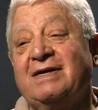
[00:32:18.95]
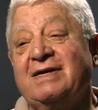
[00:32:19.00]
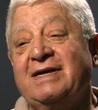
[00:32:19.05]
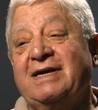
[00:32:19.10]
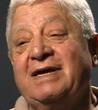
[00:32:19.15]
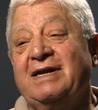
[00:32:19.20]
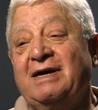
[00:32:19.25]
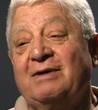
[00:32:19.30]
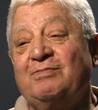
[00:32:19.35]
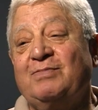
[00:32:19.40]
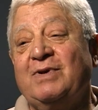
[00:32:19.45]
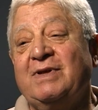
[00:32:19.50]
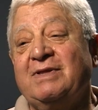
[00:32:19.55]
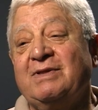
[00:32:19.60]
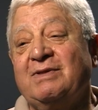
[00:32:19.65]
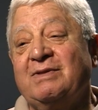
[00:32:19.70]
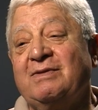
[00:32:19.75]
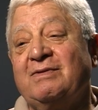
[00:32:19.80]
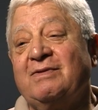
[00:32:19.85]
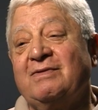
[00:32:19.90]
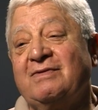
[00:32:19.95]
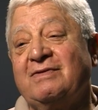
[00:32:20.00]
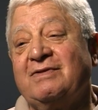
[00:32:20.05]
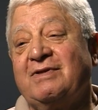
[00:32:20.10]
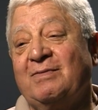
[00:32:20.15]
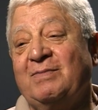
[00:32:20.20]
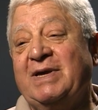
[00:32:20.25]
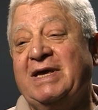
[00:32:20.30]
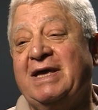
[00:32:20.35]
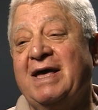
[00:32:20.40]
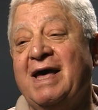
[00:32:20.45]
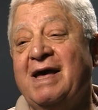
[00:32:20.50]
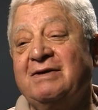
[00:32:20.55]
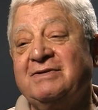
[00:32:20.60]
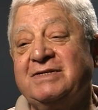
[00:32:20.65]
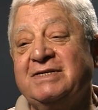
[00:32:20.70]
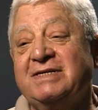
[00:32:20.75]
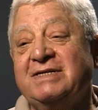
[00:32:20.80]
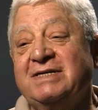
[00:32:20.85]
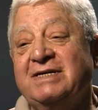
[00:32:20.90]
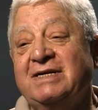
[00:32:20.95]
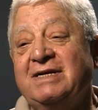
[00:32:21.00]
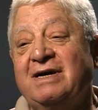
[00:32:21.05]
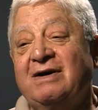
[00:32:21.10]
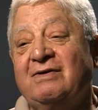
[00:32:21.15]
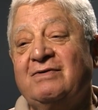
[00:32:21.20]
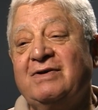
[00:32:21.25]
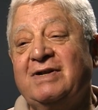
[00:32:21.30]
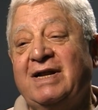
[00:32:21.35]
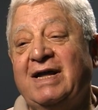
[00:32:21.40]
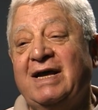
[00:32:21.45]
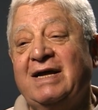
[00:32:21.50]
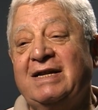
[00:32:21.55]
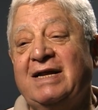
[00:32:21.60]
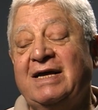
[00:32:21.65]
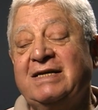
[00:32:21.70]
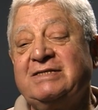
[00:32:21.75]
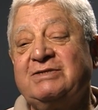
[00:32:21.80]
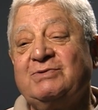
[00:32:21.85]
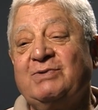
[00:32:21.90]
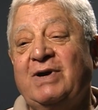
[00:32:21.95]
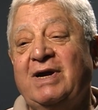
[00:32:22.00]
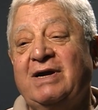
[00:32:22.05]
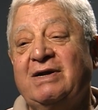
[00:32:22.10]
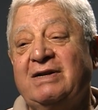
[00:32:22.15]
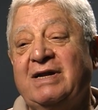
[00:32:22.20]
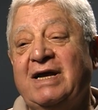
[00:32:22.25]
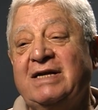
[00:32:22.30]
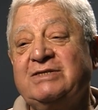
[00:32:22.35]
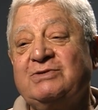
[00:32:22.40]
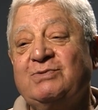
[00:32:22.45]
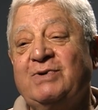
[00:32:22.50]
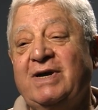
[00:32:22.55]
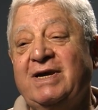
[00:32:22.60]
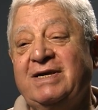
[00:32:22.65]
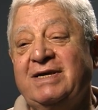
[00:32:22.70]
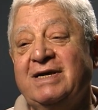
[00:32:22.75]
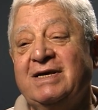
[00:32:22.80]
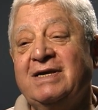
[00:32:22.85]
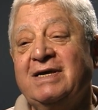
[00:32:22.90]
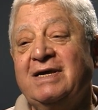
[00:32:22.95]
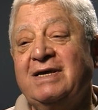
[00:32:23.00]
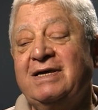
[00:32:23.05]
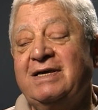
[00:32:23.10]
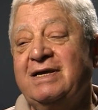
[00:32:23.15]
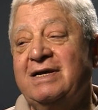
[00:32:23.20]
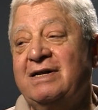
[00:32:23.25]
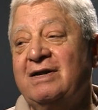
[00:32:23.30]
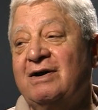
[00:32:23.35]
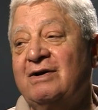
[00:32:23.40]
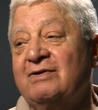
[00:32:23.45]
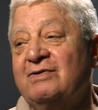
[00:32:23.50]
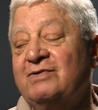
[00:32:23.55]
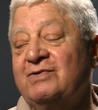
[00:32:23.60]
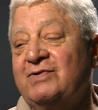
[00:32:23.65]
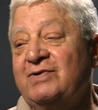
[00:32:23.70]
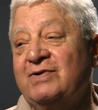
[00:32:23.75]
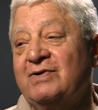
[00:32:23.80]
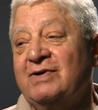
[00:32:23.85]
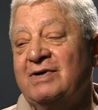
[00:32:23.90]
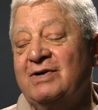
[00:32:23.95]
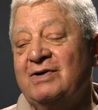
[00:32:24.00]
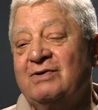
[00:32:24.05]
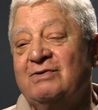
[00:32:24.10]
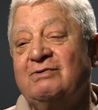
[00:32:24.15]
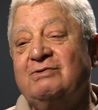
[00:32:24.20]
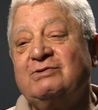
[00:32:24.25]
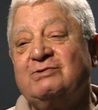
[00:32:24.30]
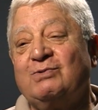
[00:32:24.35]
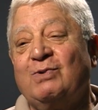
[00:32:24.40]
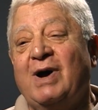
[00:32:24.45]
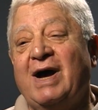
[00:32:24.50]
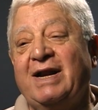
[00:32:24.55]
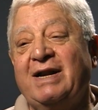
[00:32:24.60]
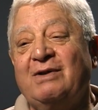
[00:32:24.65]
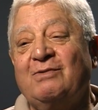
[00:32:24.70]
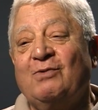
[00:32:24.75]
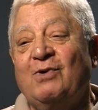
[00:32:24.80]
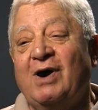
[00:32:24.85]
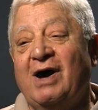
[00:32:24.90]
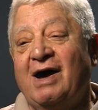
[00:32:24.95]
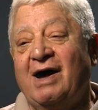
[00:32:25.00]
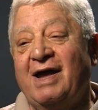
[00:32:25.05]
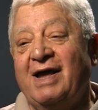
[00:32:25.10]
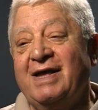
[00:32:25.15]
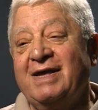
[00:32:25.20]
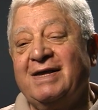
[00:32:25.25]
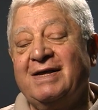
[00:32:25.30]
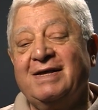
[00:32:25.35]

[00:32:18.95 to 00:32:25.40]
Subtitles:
get up and to be counted, you know, and that's where you know who's what and why,